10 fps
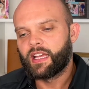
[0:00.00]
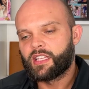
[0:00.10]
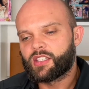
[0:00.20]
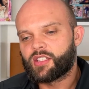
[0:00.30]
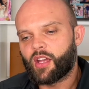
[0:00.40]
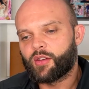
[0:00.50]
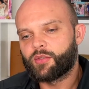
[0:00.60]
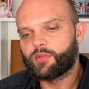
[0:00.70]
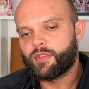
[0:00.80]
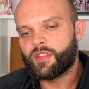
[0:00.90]

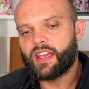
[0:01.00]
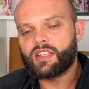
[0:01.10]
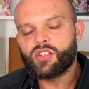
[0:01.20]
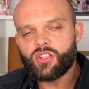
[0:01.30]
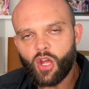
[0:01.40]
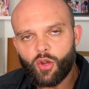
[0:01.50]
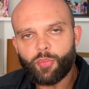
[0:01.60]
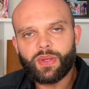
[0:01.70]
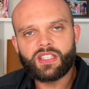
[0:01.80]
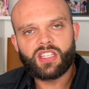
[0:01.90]
So there's no
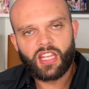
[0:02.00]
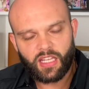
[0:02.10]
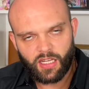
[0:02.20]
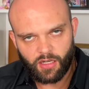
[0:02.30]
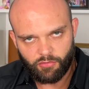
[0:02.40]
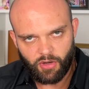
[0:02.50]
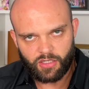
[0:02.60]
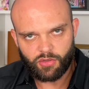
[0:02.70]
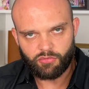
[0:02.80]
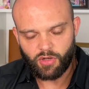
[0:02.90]
particular
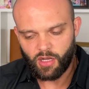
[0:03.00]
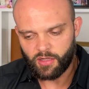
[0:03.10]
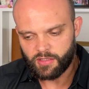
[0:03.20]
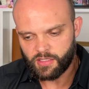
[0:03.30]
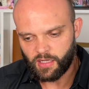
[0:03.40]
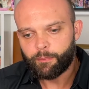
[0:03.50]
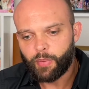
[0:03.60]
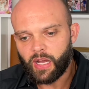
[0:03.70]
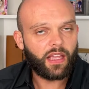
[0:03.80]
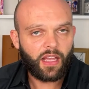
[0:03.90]
right or wrong answer,
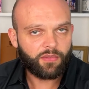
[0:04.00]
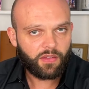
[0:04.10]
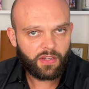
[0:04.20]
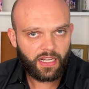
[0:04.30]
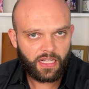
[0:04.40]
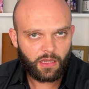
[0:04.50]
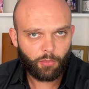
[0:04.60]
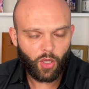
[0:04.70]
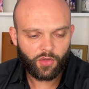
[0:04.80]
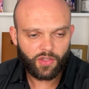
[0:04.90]
but I've given it a little
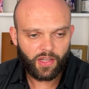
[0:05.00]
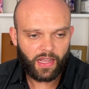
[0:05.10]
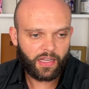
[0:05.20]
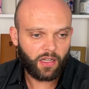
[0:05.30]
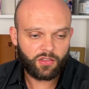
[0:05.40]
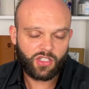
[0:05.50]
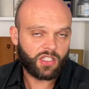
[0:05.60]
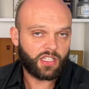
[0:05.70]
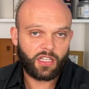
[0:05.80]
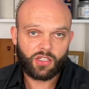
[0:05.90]
ponder and I'm
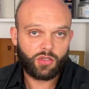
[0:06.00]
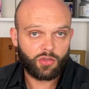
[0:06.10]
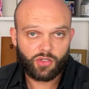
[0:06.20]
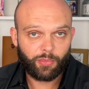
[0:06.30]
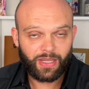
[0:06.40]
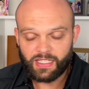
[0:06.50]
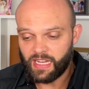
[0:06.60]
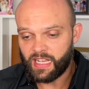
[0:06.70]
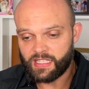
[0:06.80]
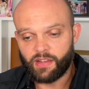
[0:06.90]
just going to talk to you a bit,
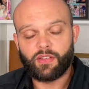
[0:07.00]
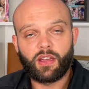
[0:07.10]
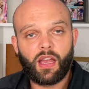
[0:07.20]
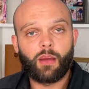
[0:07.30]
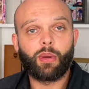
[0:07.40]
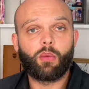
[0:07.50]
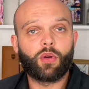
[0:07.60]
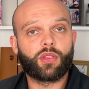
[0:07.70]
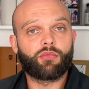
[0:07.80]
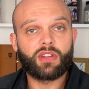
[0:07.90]
as ever, about
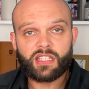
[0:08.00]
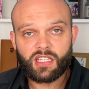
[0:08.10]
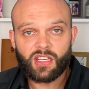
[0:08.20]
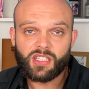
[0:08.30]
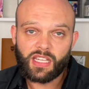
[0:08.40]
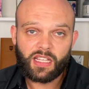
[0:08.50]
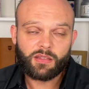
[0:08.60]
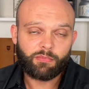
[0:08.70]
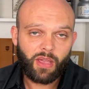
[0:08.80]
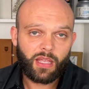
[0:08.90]
what the research
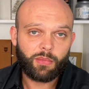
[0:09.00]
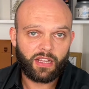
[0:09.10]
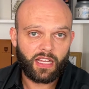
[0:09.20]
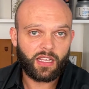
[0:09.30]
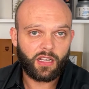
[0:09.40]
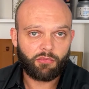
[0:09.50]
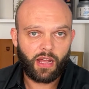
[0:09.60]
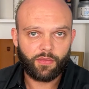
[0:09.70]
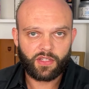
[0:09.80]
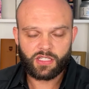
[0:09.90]
says, maybe in and
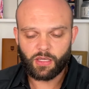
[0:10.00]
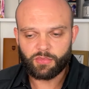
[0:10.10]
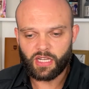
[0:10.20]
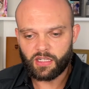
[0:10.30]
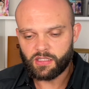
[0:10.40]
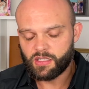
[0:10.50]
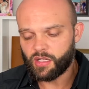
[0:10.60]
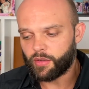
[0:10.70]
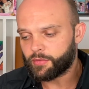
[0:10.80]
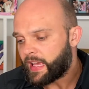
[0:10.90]
around this subject.
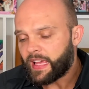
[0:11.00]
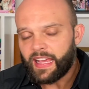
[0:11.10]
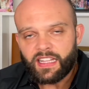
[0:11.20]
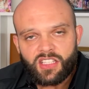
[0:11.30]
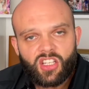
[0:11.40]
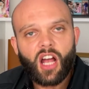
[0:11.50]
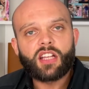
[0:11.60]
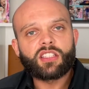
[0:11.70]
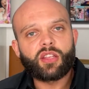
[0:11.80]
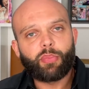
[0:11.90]
So it
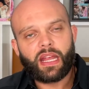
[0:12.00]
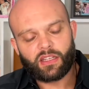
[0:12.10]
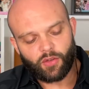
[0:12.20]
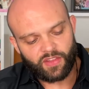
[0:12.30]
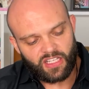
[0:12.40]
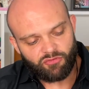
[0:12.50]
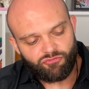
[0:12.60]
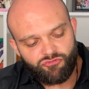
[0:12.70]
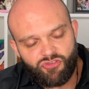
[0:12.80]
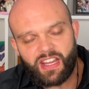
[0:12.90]
does depend on the
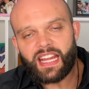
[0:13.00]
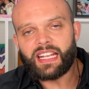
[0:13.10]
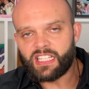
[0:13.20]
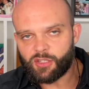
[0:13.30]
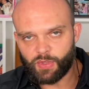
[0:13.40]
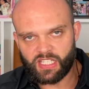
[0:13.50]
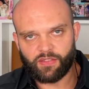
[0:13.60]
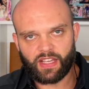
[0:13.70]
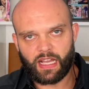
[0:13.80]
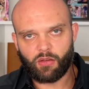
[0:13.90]
really
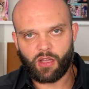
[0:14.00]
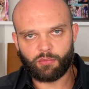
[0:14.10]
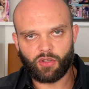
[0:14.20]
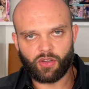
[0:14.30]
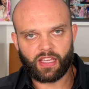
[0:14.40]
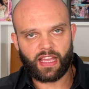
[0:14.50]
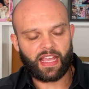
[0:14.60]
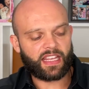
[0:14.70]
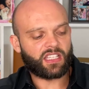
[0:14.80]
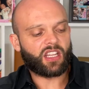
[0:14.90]
specific outcome you're looking
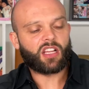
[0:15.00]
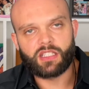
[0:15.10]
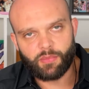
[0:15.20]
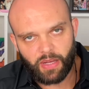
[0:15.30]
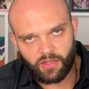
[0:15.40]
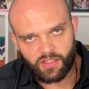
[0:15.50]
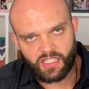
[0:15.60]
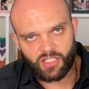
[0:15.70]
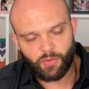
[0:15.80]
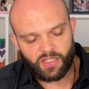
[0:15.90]
at. It does depend on the
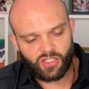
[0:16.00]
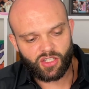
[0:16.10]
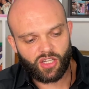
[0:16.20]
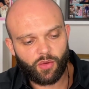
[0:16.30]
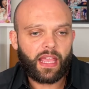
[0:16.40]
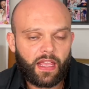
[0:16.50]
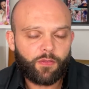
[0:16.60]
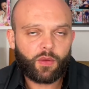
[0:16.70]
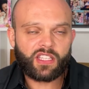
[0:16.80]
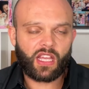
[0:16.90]
situation. So
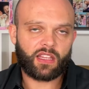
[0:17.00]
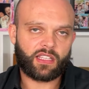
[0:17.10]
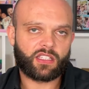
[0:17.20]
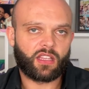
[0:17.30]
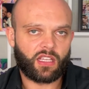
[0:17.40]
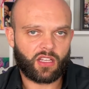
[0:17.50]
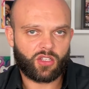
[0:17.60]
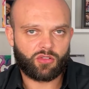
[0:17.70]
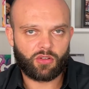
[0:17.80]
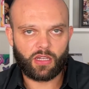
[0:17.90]
if we take this to the
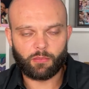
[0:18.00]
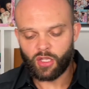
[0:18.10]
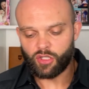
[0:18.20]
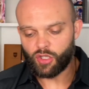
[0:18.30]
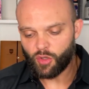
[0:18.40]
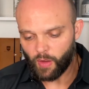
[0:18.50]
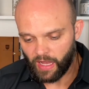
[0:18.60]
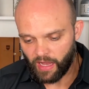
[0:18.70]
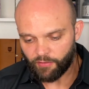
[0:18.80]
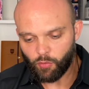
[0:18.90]
extreme, you
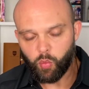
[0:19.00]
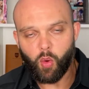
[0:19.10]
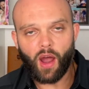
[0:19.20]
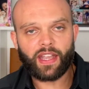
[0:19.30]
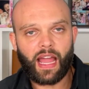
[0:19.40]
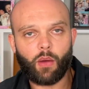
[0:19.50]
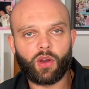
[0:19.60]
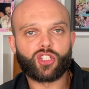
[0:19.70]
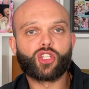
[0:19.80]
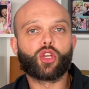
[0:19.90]
have 1
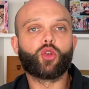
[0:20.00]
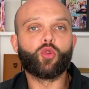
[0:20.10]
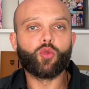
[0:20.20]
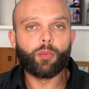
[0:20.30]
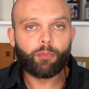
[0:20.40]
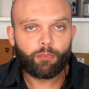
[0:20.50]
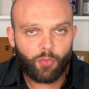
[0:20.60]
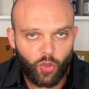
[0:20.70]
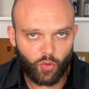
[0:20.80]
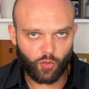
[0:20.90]
hour to
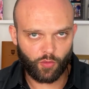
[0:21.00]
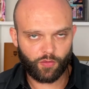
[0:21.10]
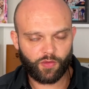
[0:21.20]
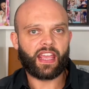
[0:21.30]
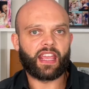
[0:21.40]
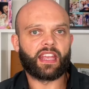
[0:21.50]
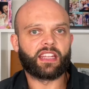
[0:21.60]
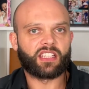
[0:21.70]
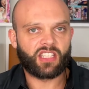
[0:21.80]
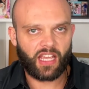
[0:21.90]
move
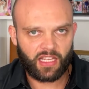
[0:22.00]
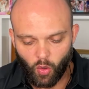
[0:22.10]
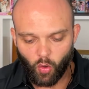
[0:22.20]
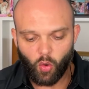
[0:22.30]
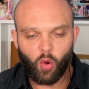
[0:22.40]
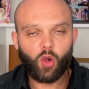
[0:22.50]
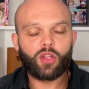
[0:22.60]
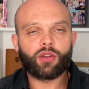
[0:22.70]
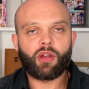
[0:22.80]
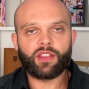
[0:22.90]
in a day.
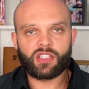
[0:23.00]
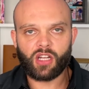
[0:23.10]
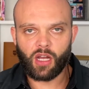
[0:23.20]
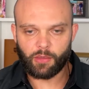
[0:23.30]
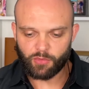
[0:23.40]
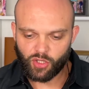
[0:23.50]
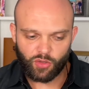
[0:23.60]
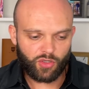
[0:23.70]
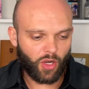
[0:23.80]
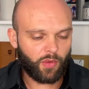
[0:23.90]
All your other time,
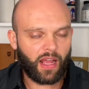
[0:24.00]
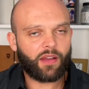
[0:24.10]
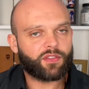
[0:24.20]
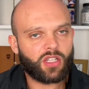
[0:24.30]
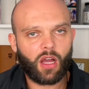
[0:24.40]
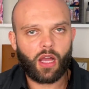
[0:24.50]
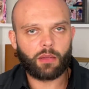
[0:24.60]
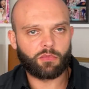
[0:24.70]
you don't have time